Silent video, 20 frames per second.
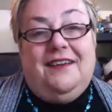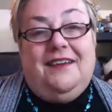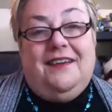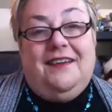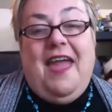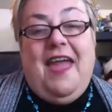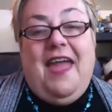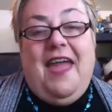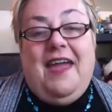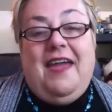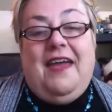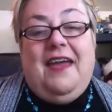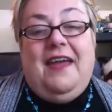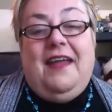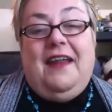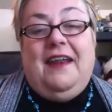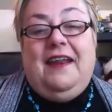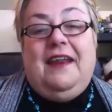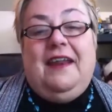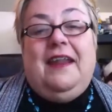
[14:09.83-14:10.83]

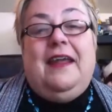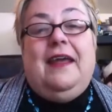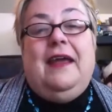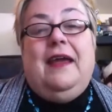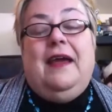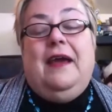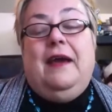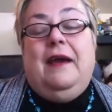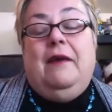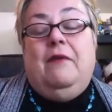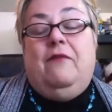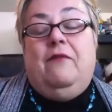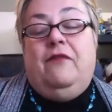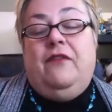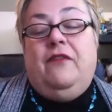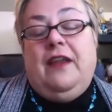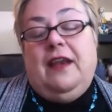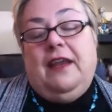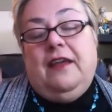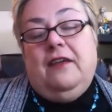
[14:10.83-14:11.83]
and
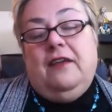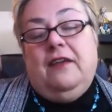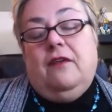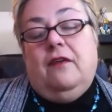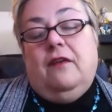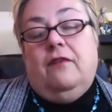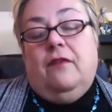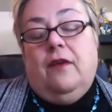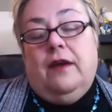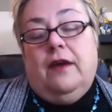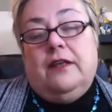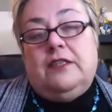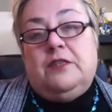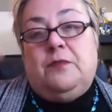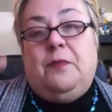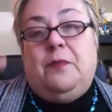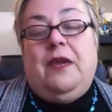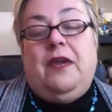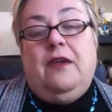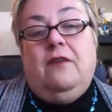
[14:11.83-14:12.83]
filling uh,
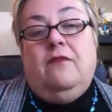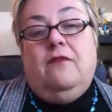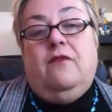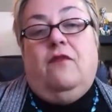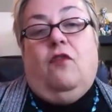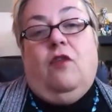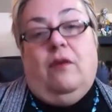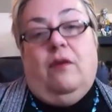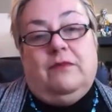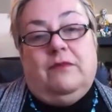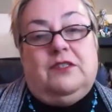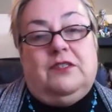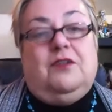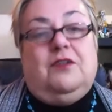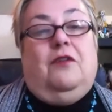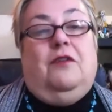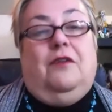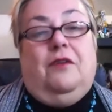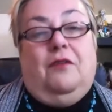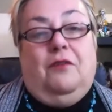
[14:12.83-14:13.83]
speaking forms
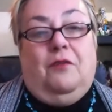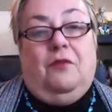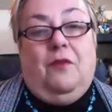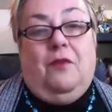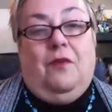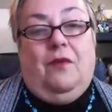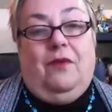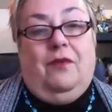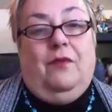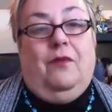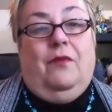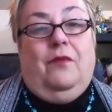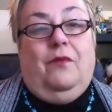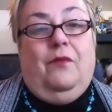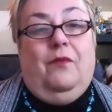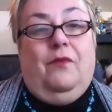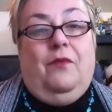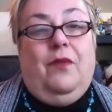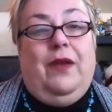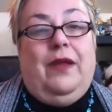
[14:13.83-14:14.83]
on yeah.
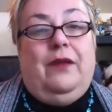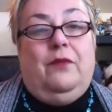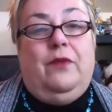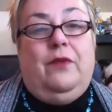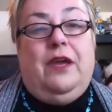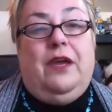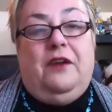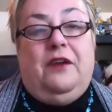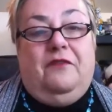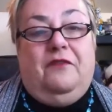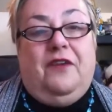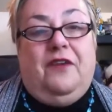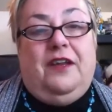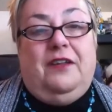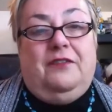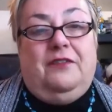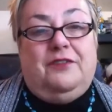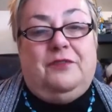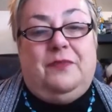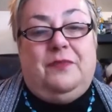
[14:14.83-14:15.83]
when we are
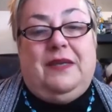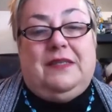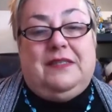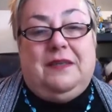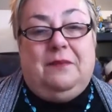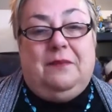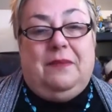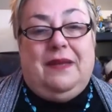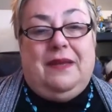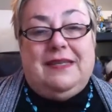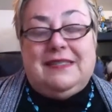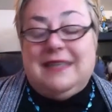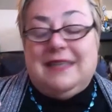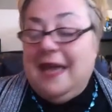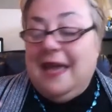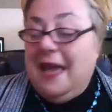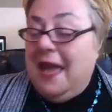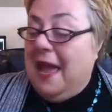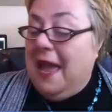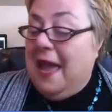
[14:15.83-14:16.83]
invited to speak someplace.
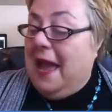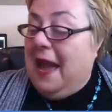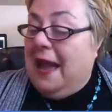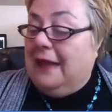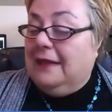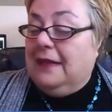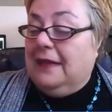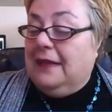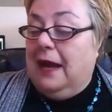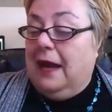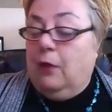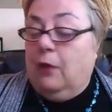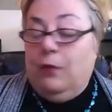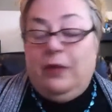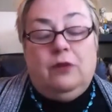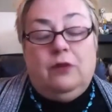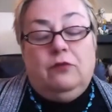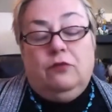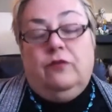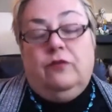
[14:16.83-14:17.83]
Uh, we
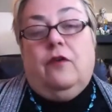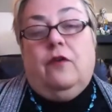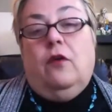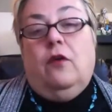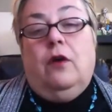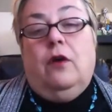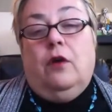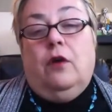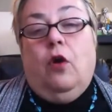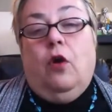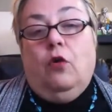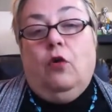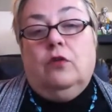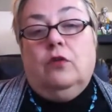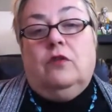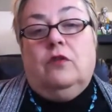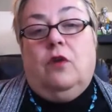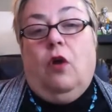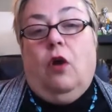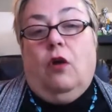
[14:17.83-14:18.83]
don't do phone, uh,
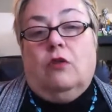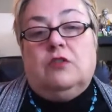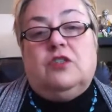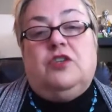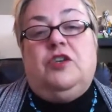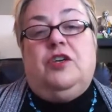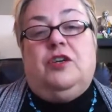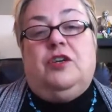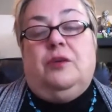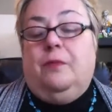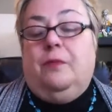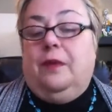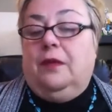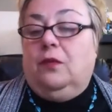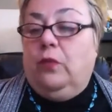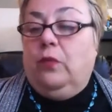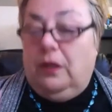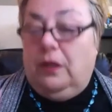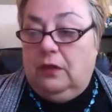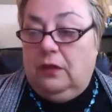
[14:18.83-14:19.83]
cold calls here,
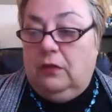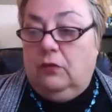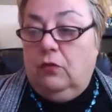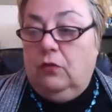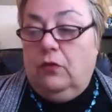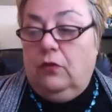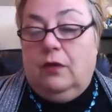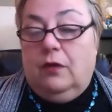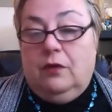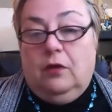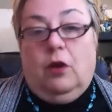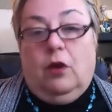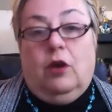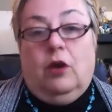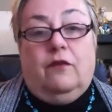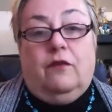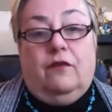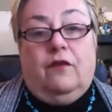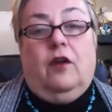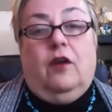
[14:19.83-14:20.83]
but we do a lot
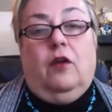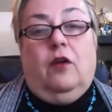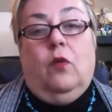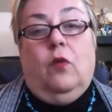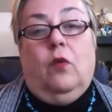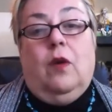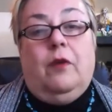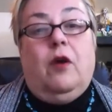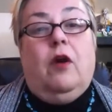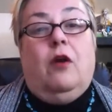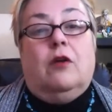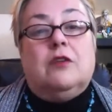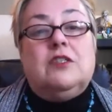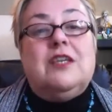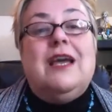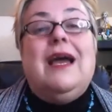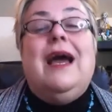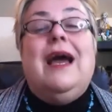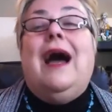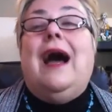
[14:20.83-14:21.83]
of follow-up
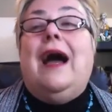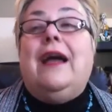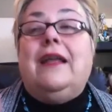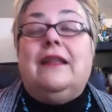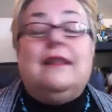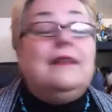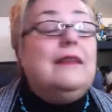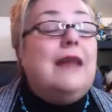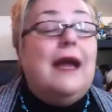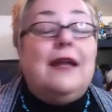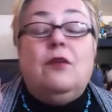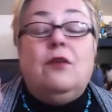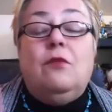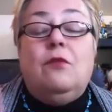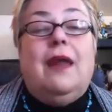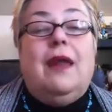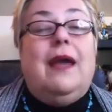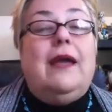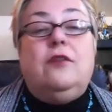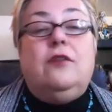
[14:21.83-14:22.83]
calls. Mm-hmm. I I
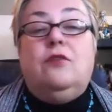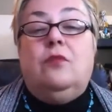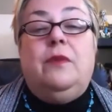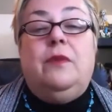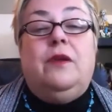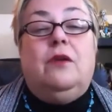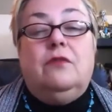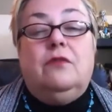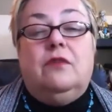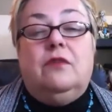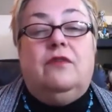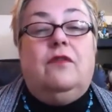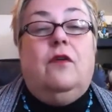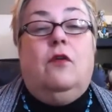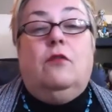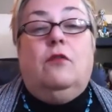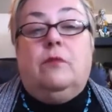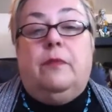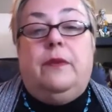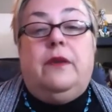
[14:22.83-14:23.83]
don't like to be on the
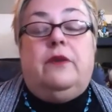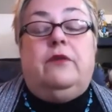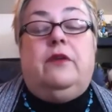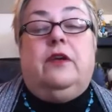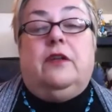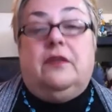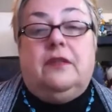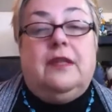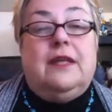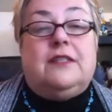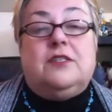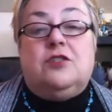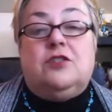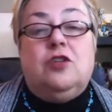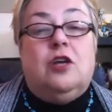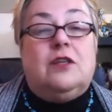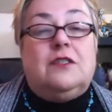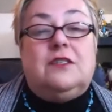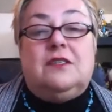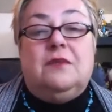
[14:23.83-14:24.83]
phone. Period. That's
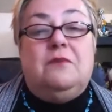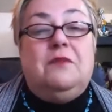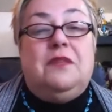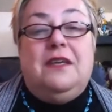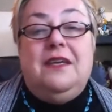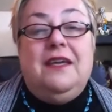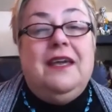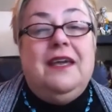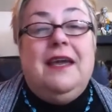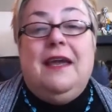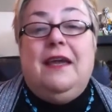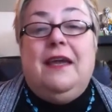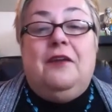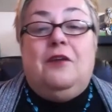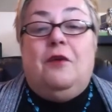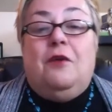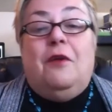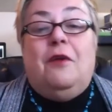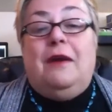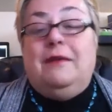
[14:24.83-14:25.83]
not something you
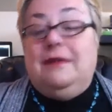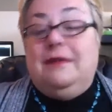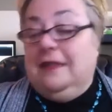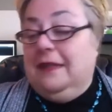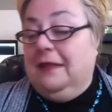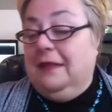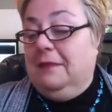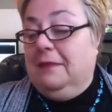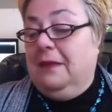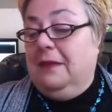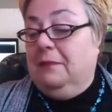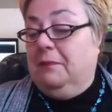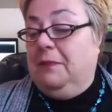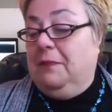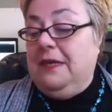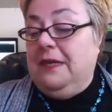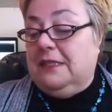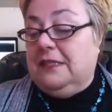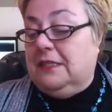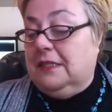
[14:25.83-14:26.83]
know. The the
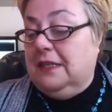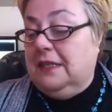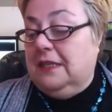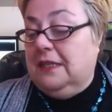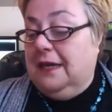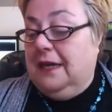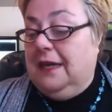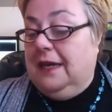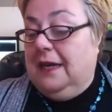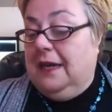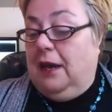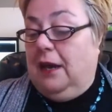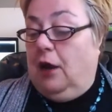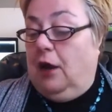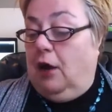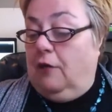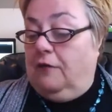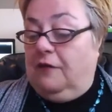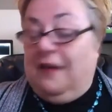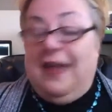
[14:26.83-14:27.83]
piece
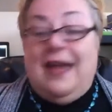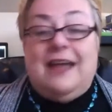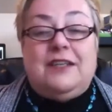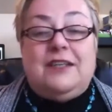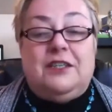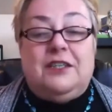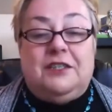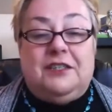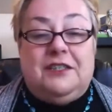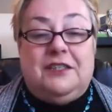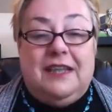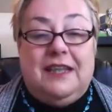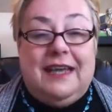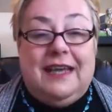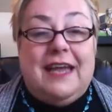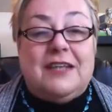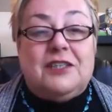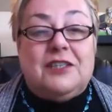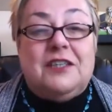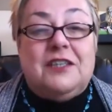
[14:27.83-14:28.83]
of gadget, the
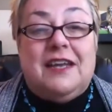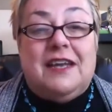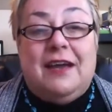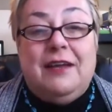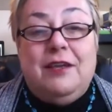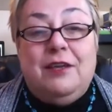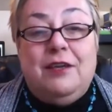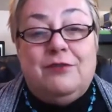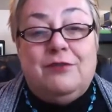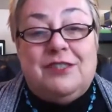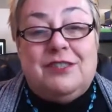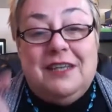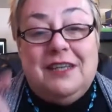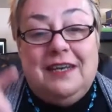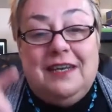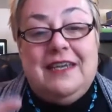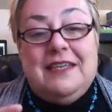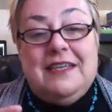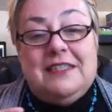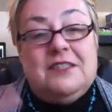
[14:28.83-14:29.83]
gadget that I use the
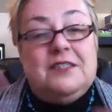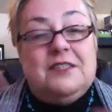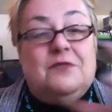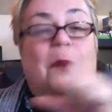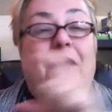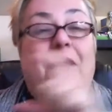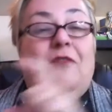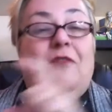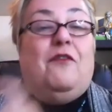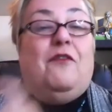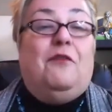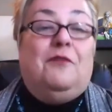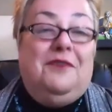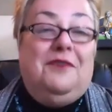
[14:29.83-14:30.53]
least is my phone.